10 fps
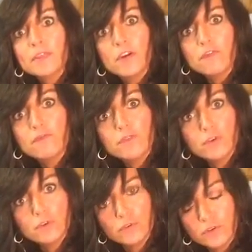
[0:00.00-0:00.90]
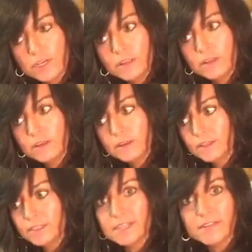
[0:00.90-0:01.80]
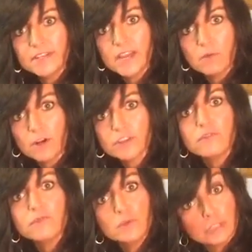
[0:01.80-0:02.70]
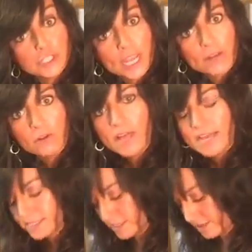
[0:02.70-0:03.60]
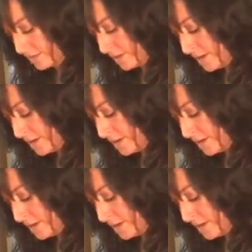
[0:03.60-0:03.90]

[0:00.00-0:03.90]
the food, it's not the network, the food channel has a